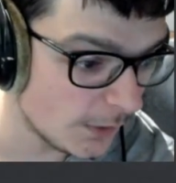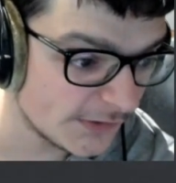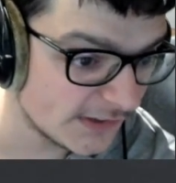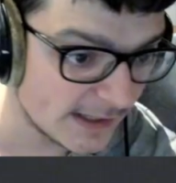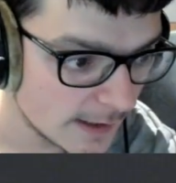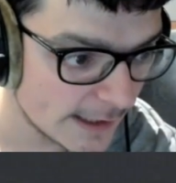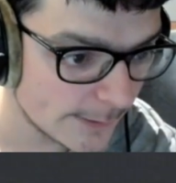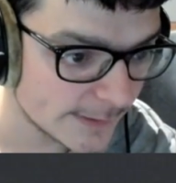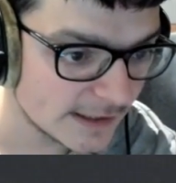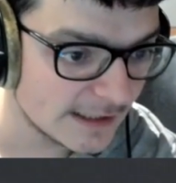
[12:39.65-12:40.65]
We'll see.
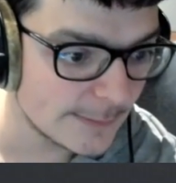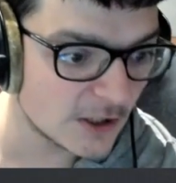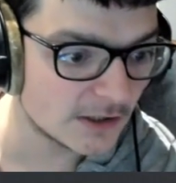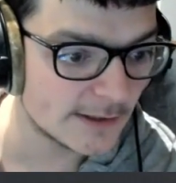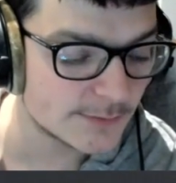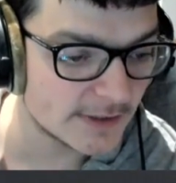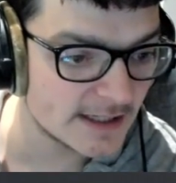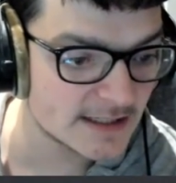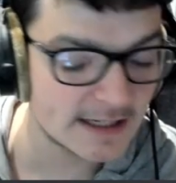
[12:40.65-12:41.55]
Anyway, we can claim our quest for this.